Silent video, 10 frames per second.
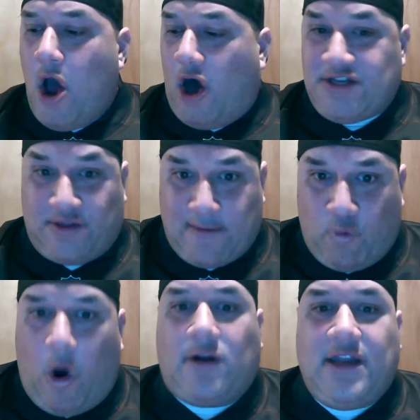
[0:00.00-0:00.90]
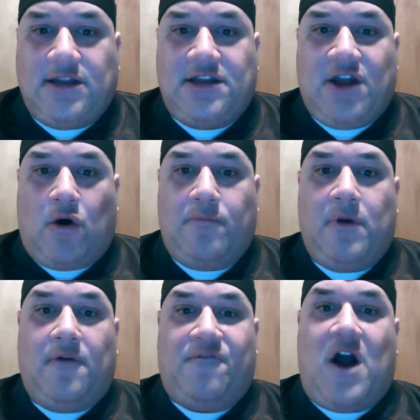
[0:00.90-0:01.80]
until they walked into the
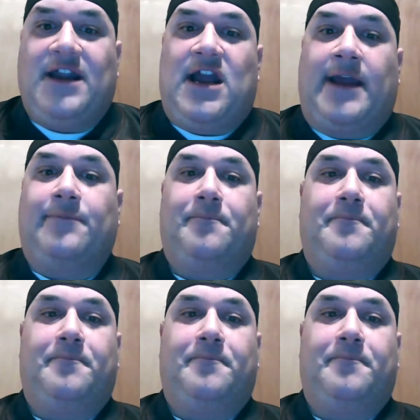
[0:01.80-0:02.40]
dome Friday night.